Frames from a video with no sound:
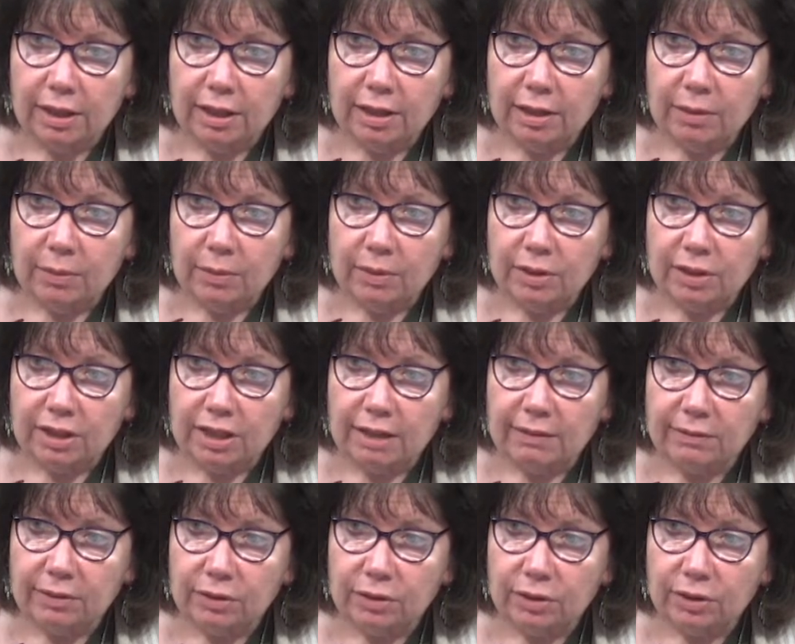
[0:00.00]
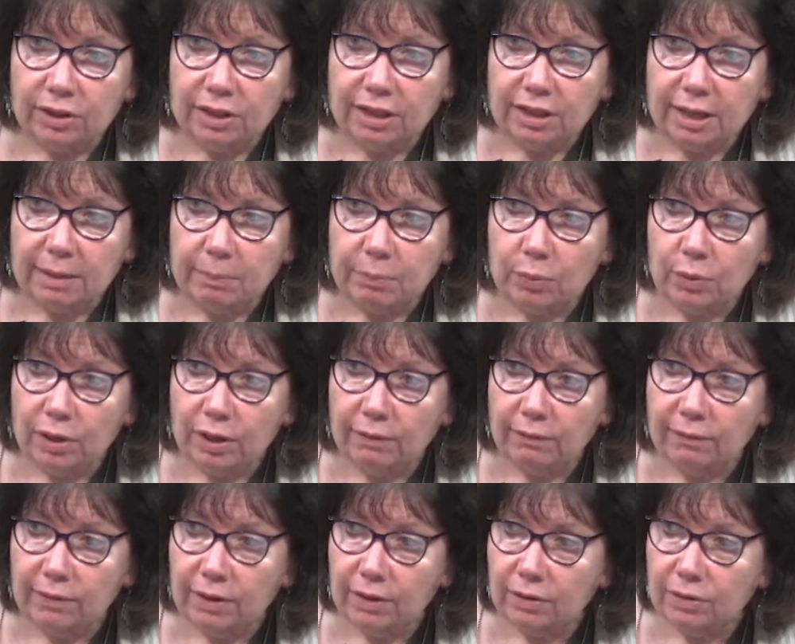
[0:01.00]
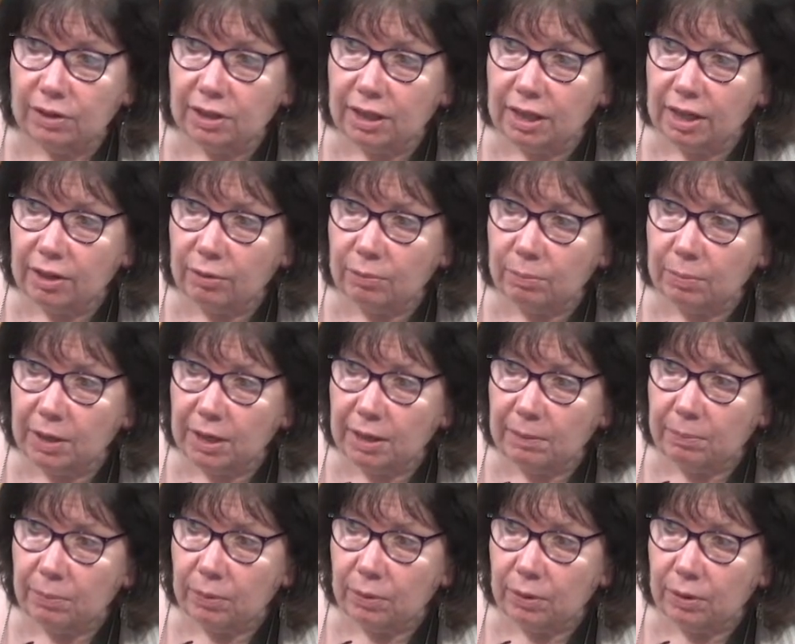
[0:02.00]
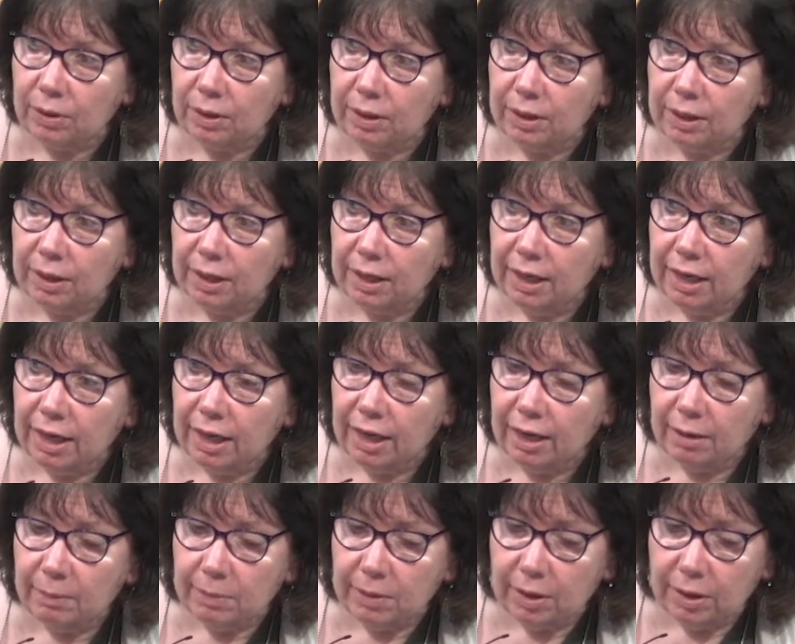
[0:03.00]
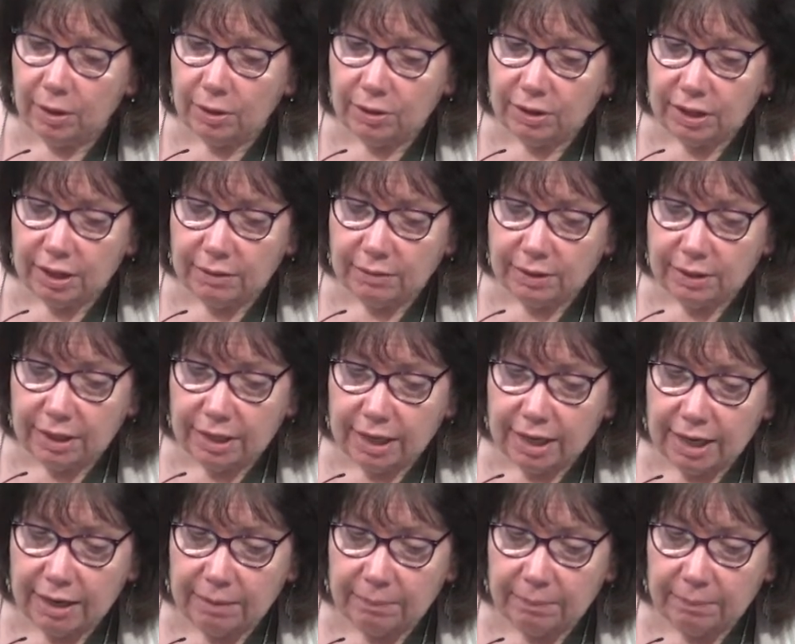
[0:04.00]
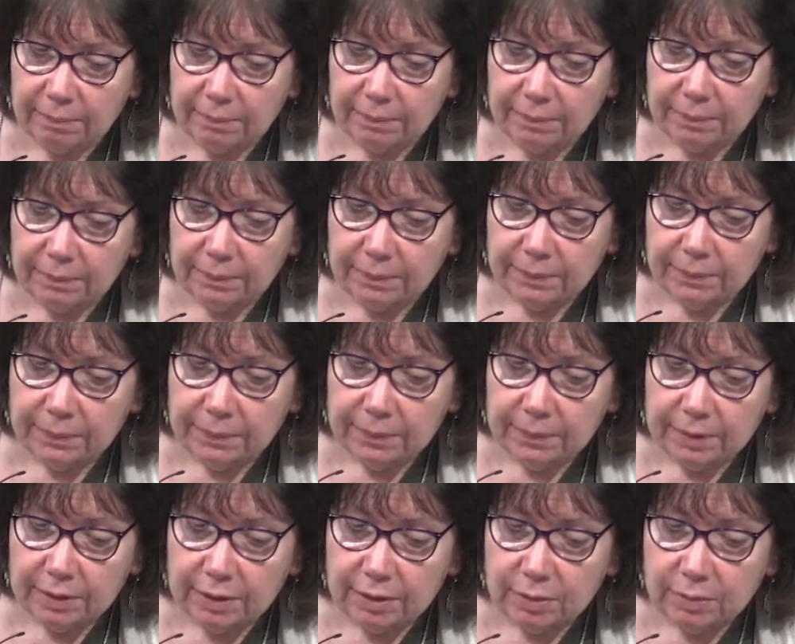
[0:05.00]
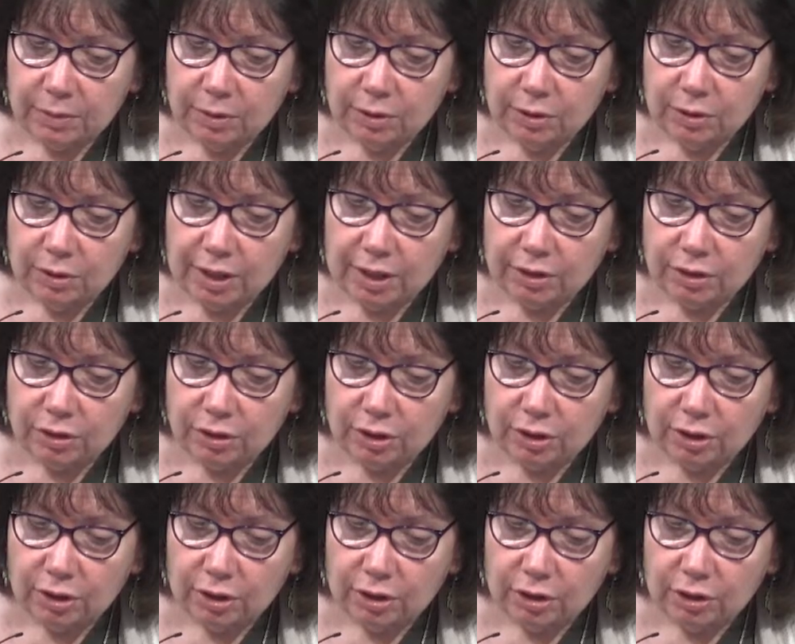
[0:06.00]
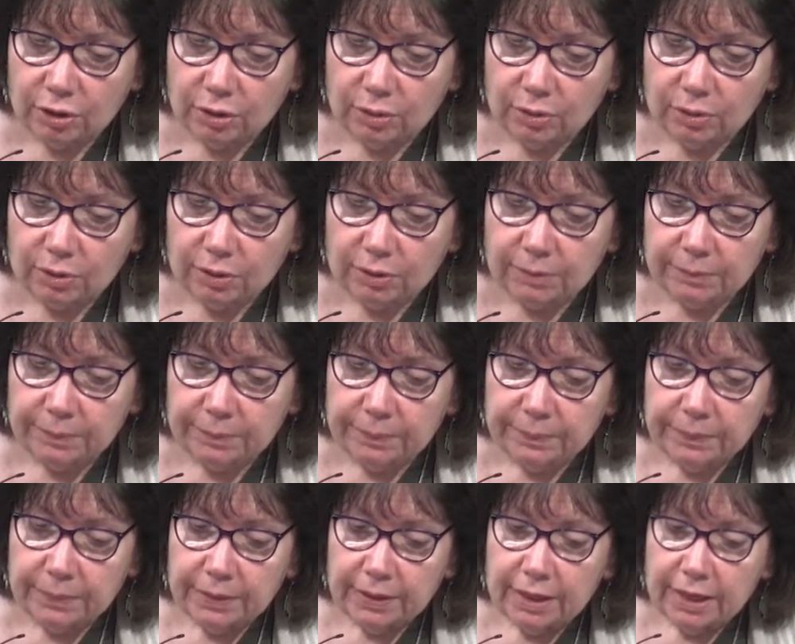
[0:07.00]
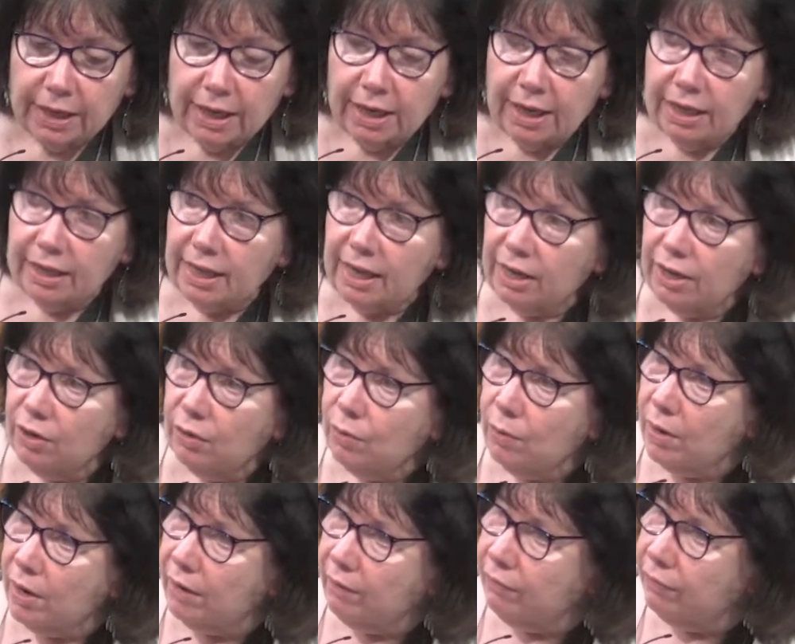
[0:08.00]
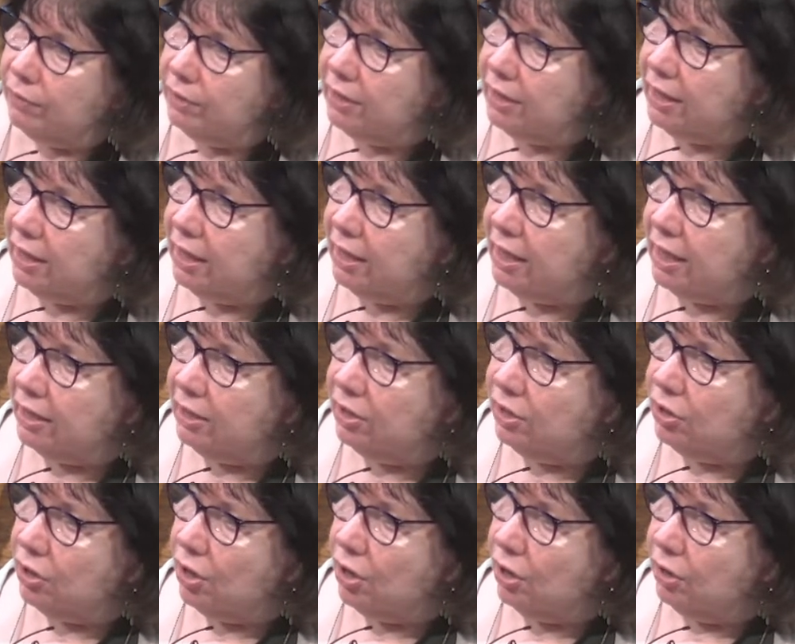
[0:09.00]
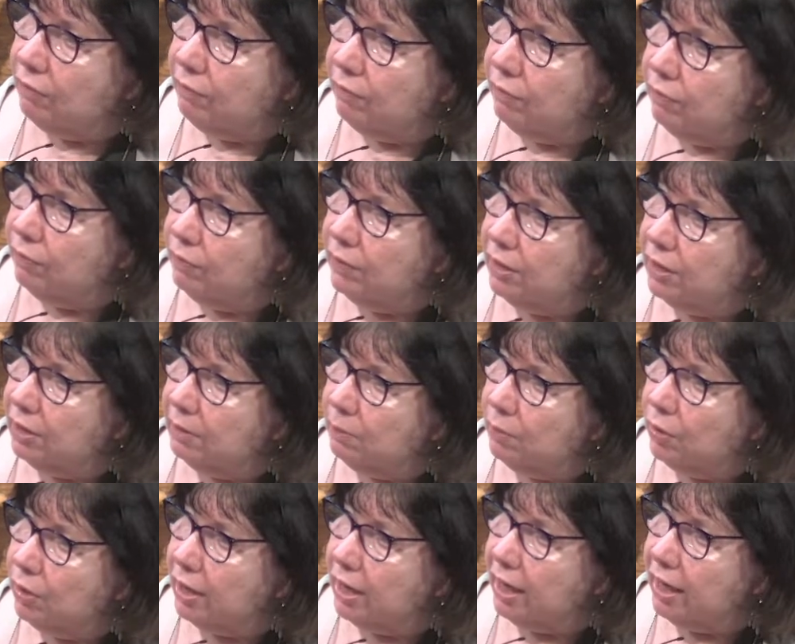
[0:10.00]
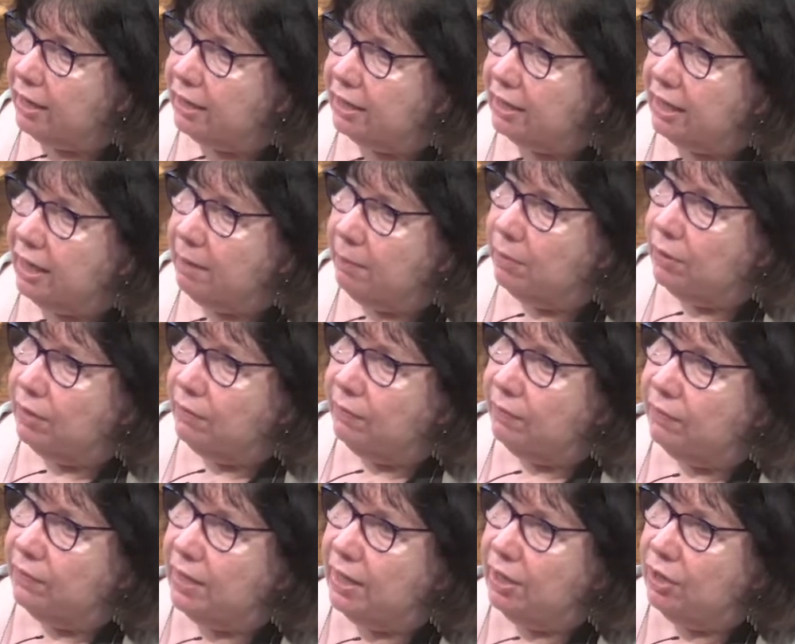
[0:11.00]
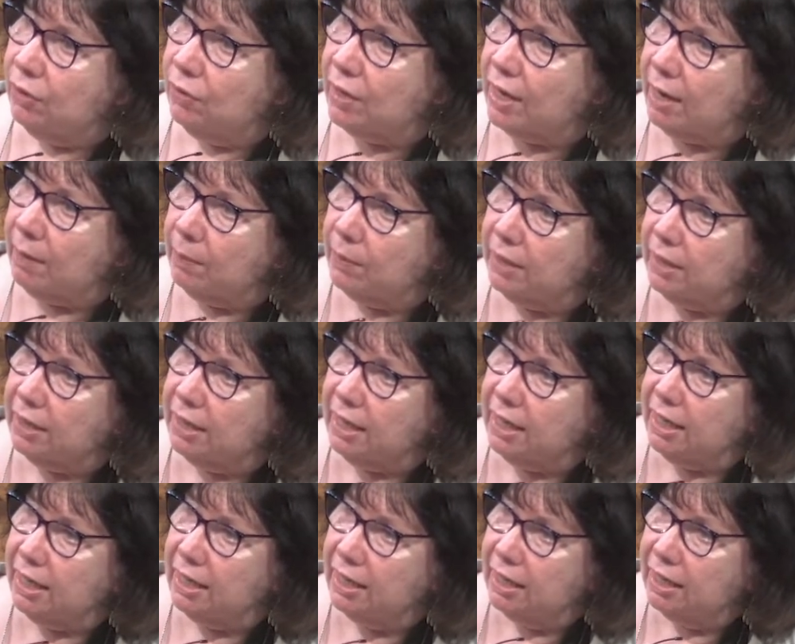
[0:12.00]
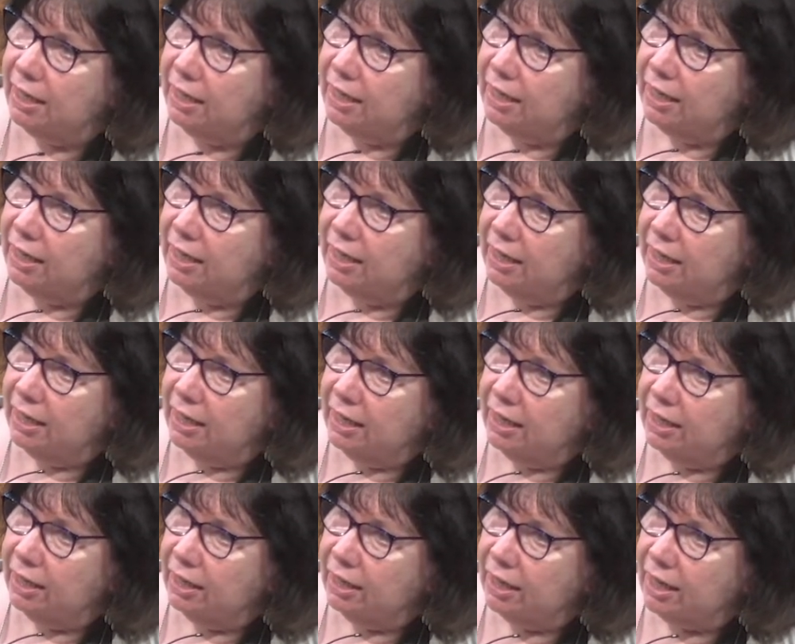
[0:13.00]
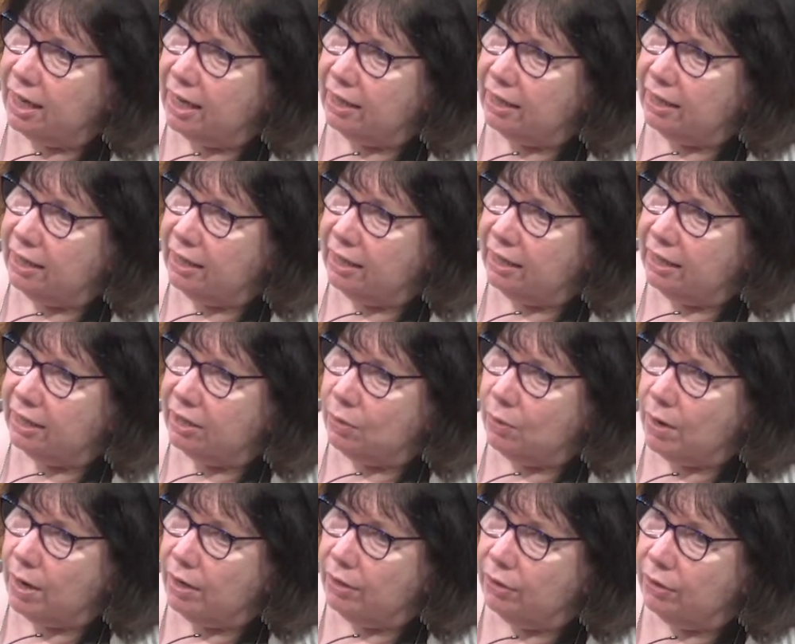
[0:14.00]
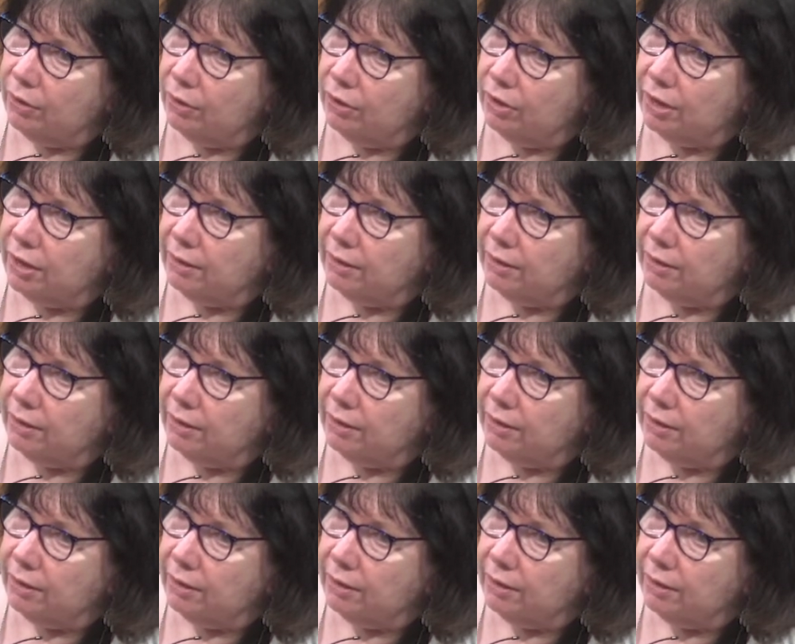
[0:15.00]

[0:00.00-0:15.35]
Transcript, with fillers: We just have to learn to stop pointing fingers at other people, comparing ourselves to them. Because when you do that, you're going to lose. Thank you, choir, for singing that song this morning. I asked Lambert if he knew that one, and he got it, and the choir learned it.